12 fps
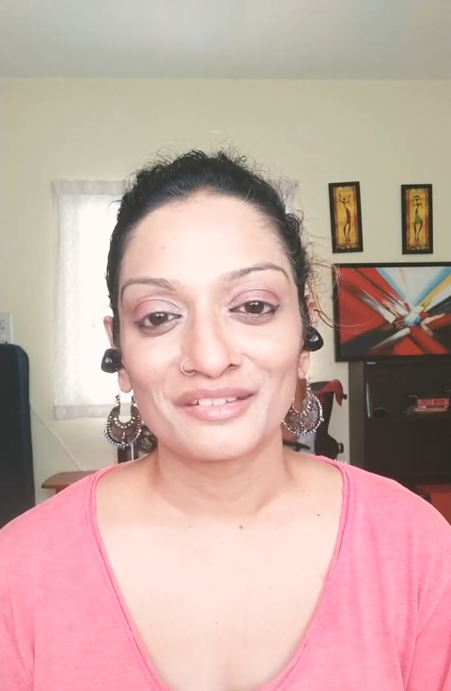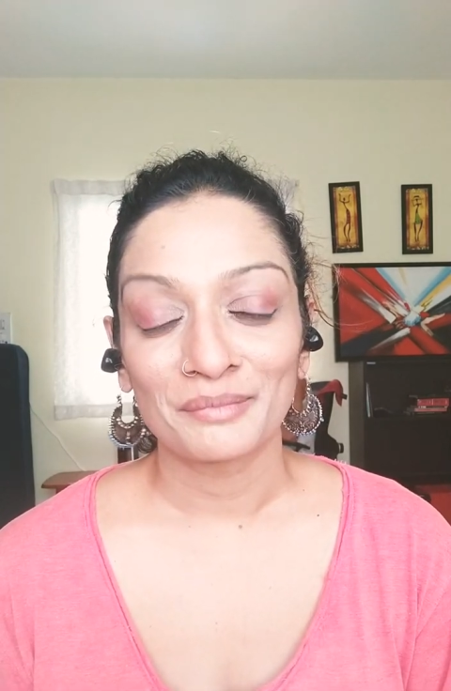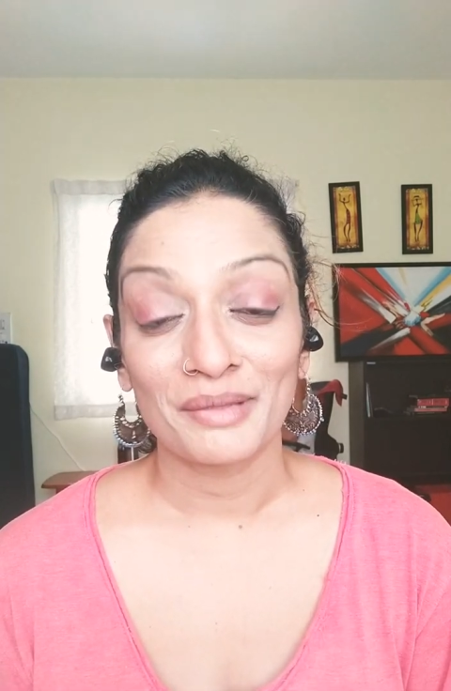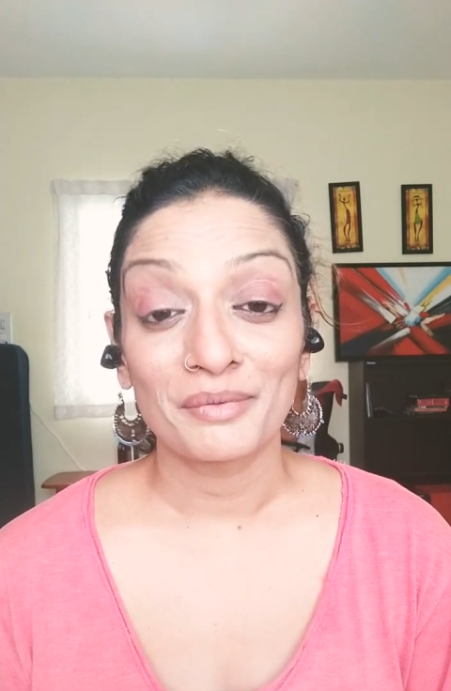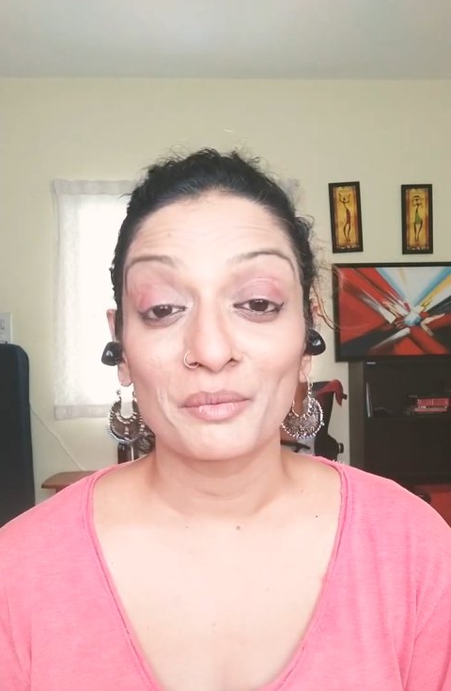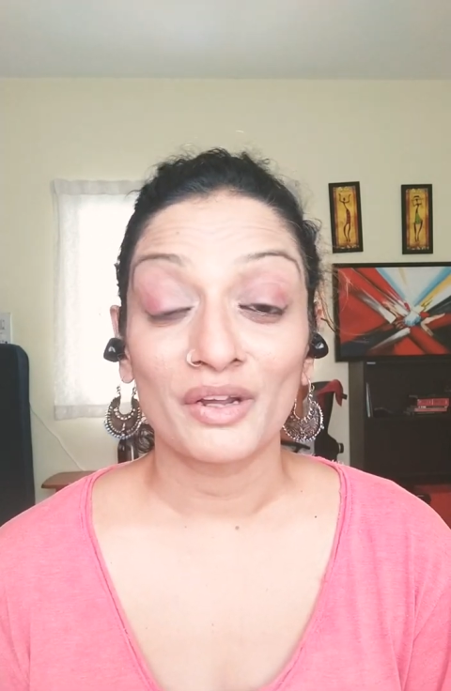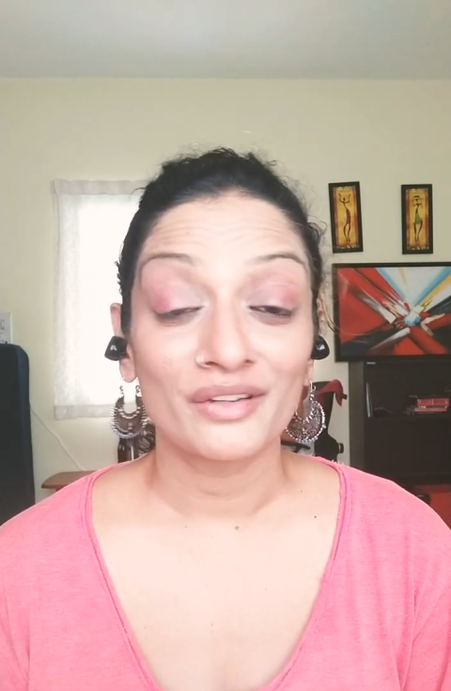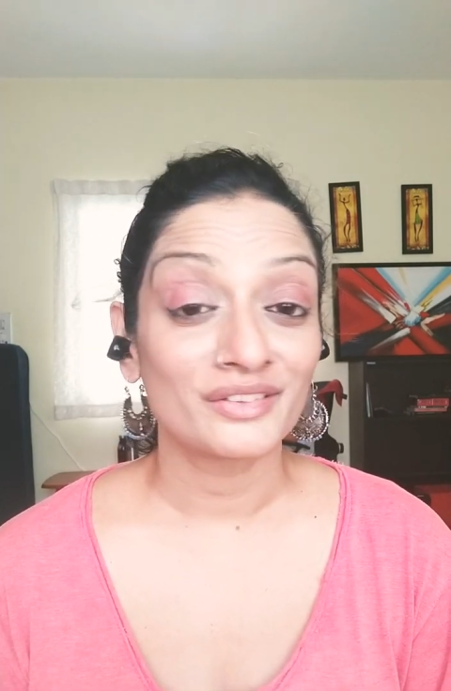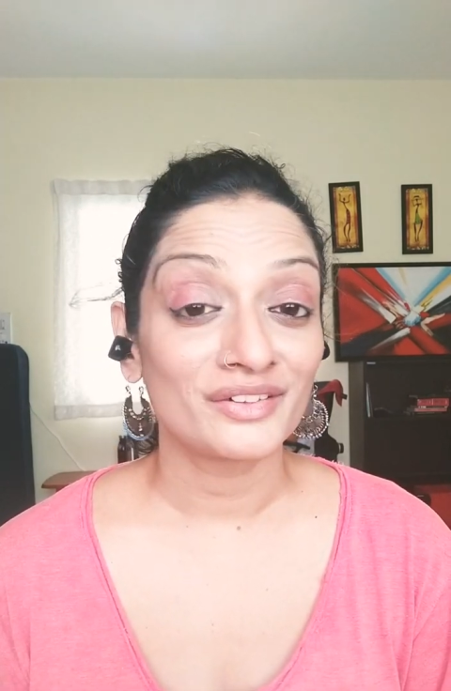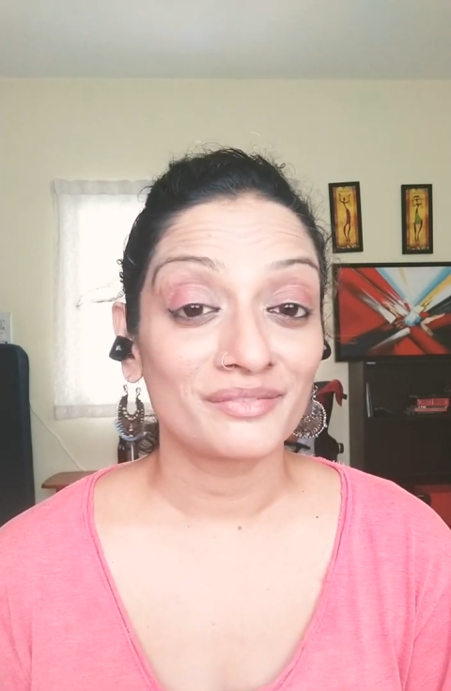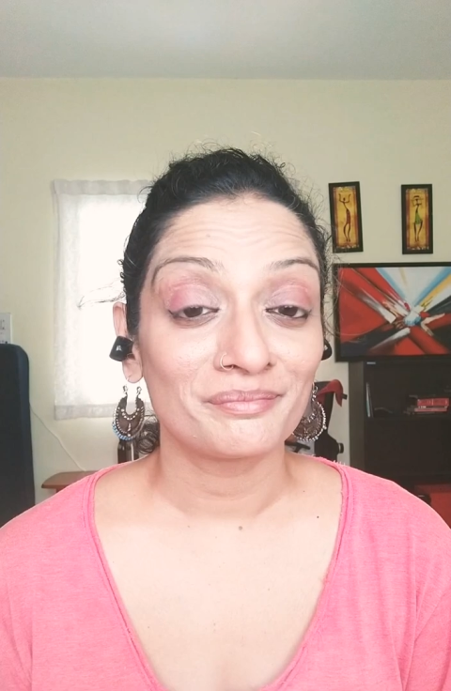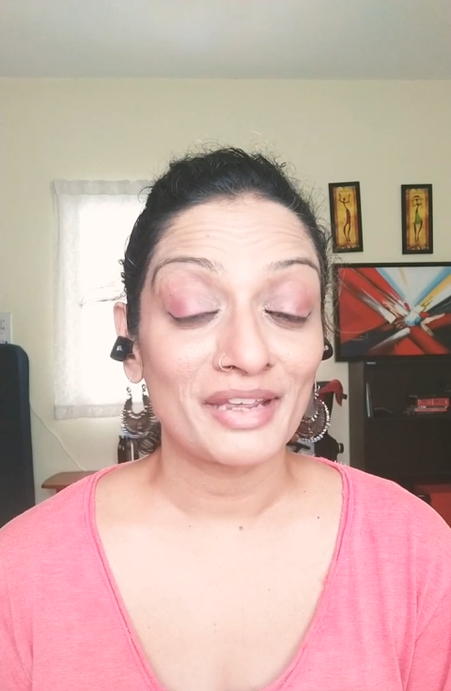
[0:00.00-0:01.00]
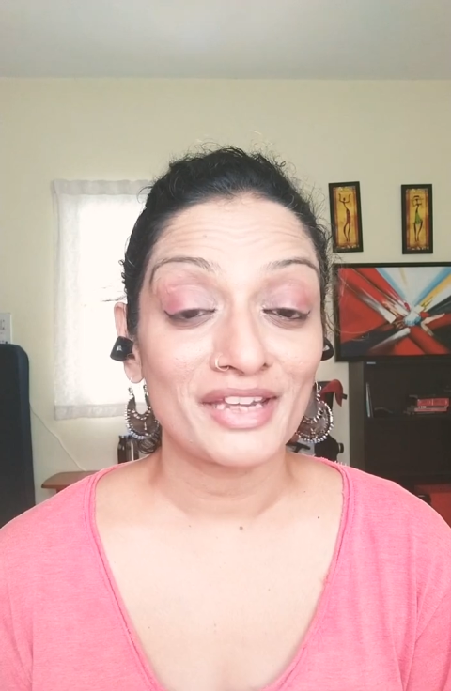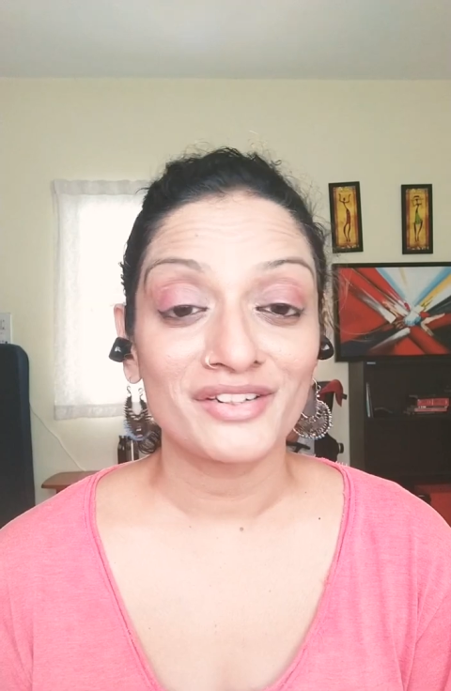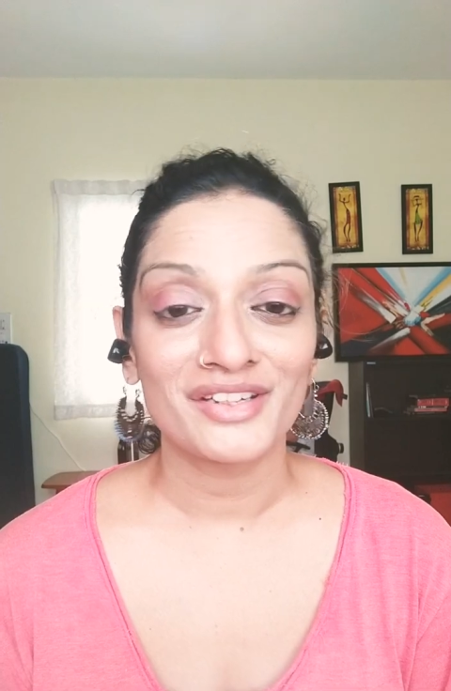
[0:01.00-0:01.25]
Maybe one of the main